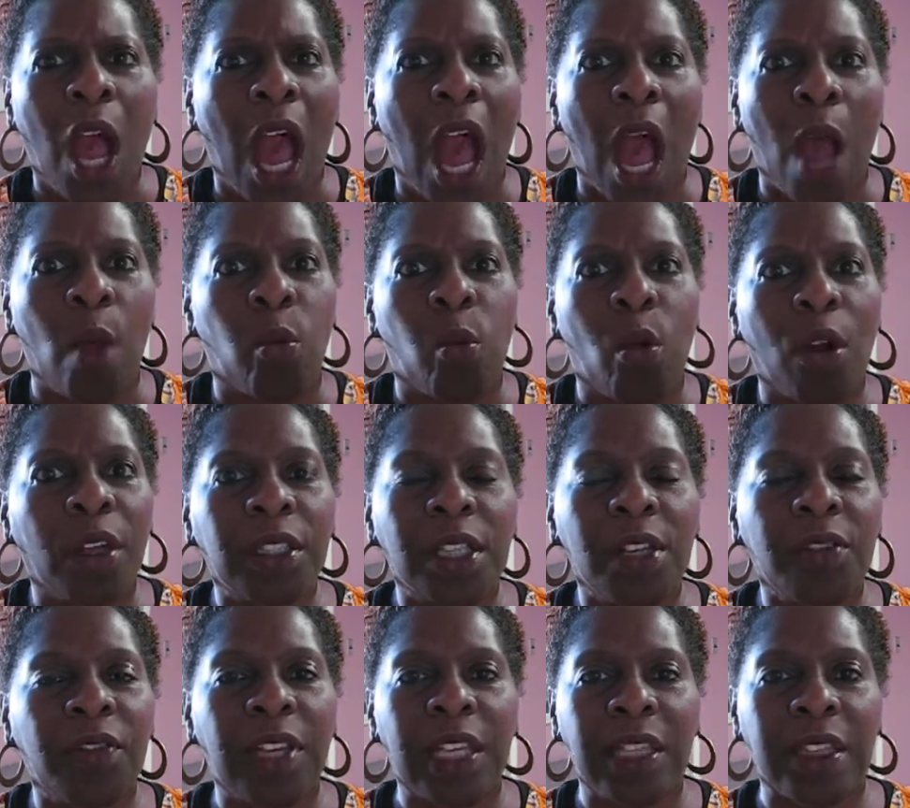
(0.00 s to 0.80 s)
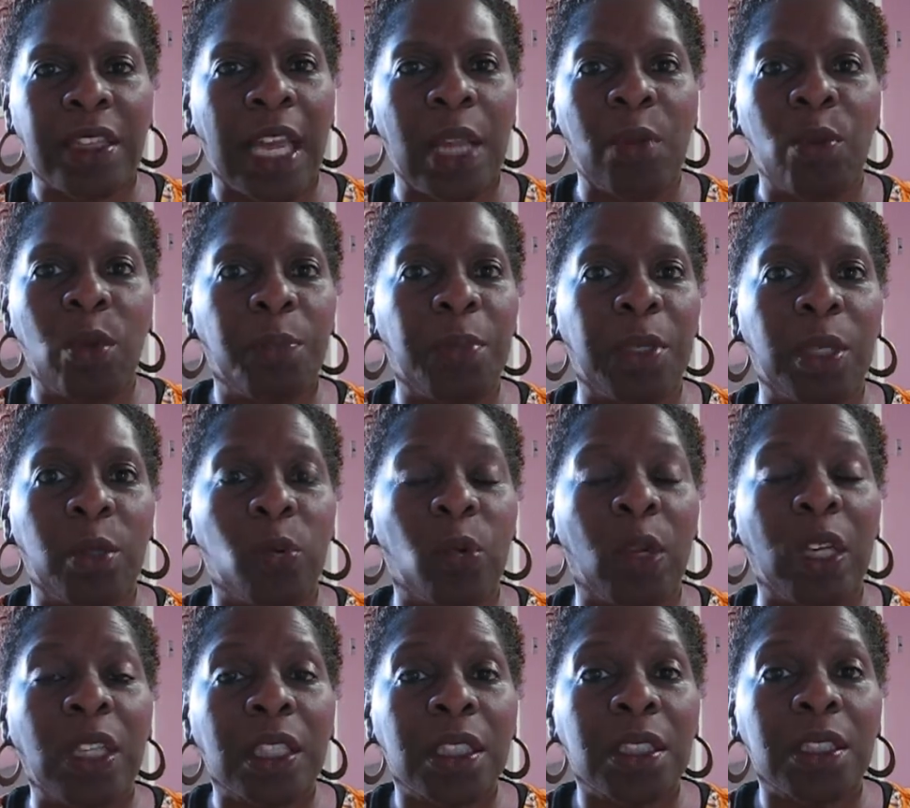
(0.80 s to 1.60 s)
I wonder if they would be
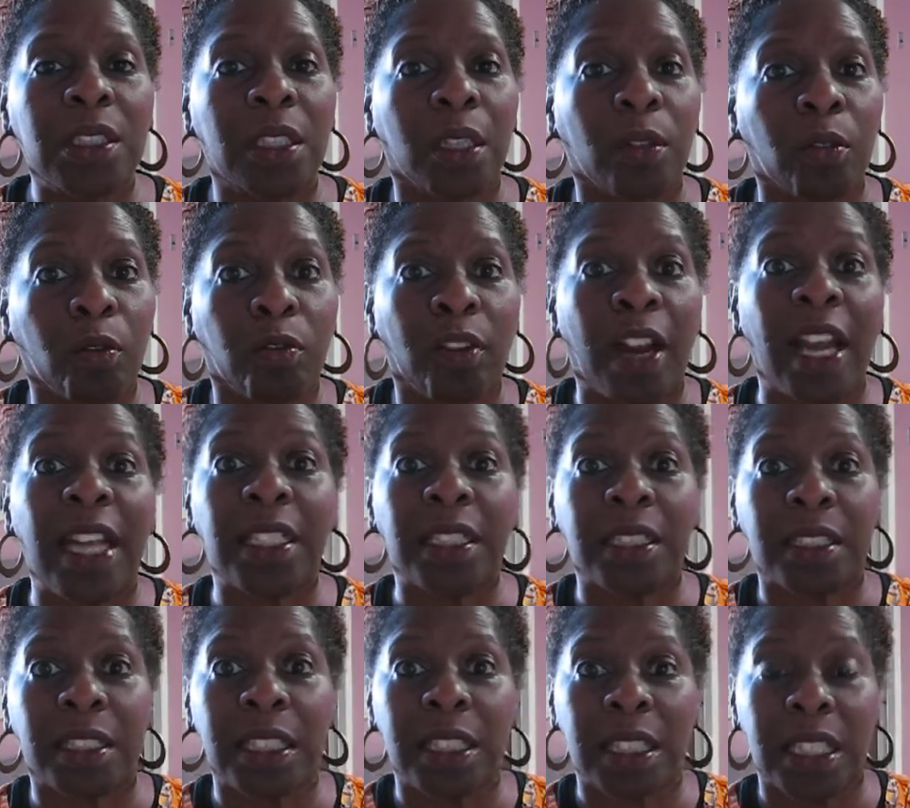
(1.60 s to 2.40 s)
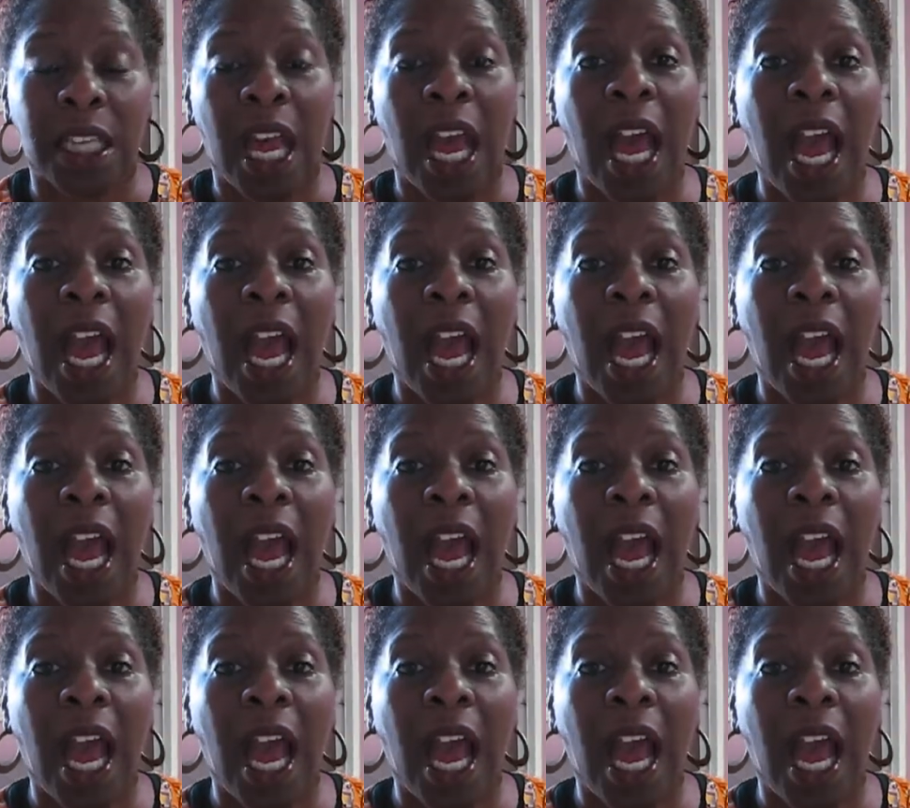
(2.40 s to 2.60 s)
willing to rent this